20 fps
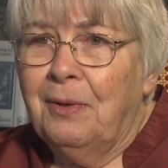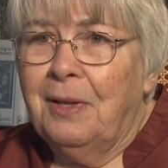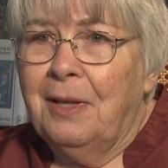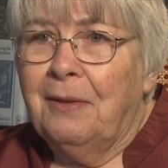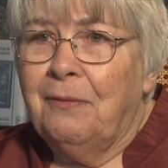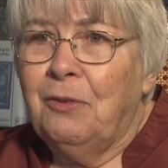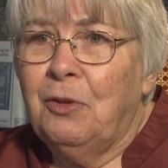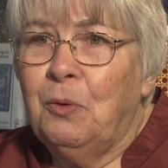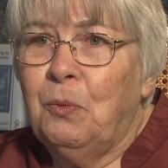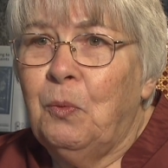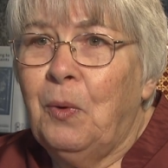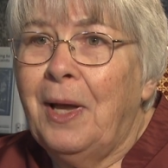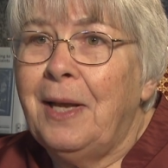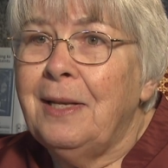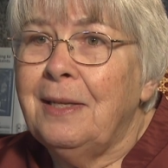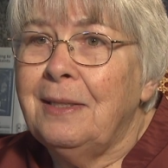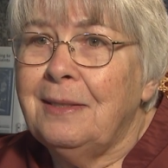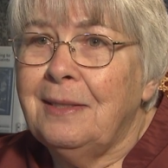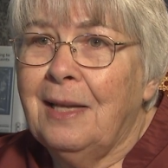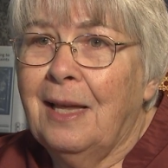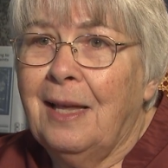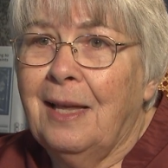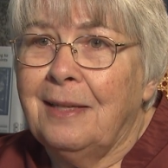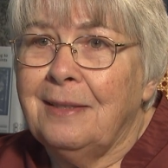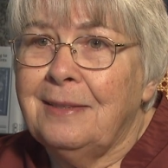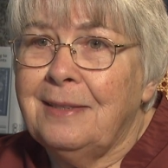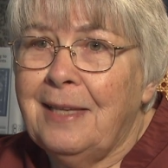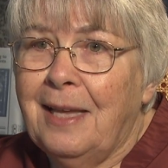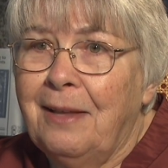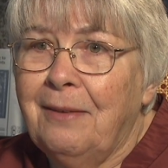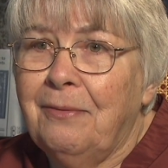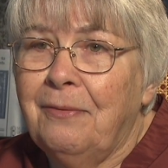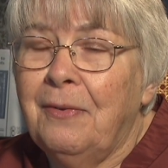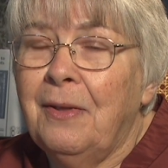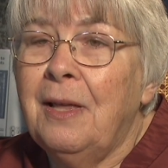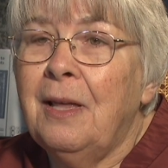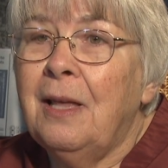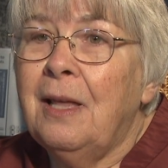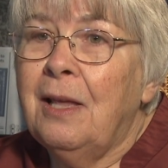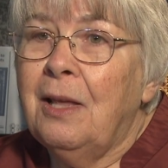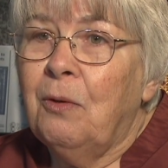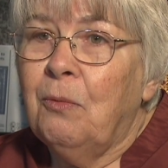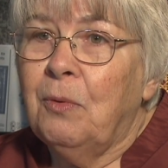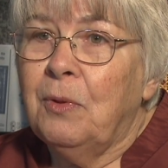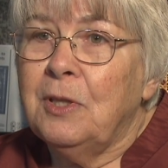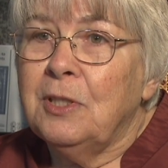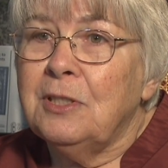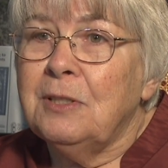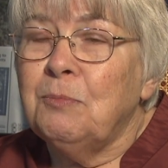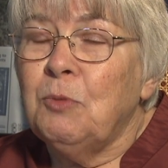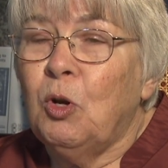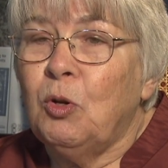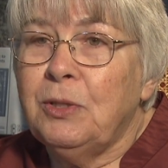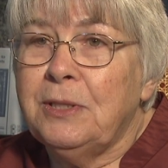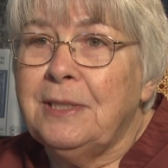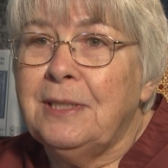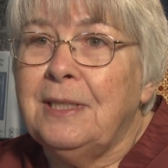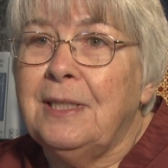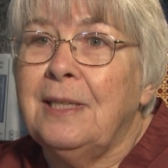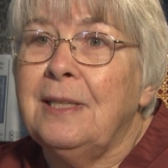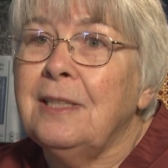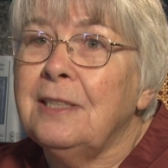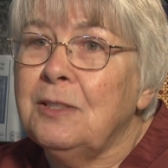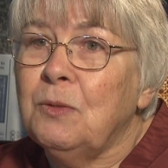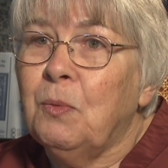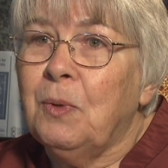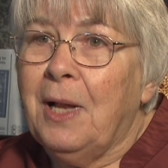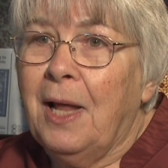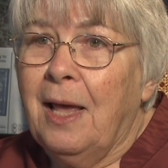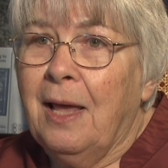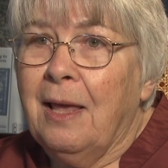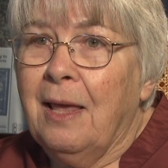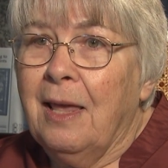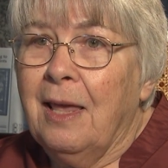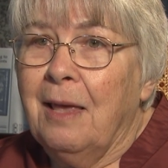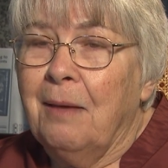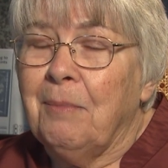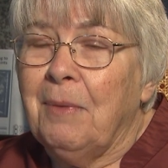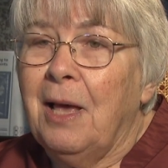If you write deaf with a small d, that's what I am.